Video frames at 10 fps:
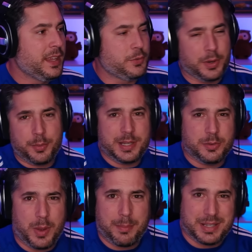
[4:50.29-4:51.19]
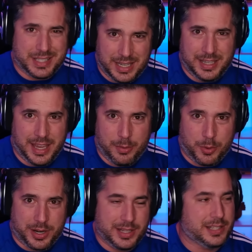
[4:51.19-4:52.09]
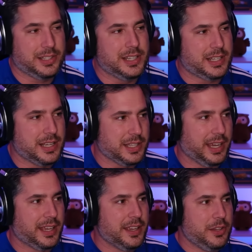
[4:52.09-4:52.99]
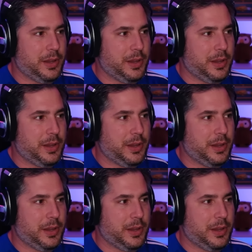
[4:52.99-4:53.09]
It's one of the reasons why Mystique can't work in this list because like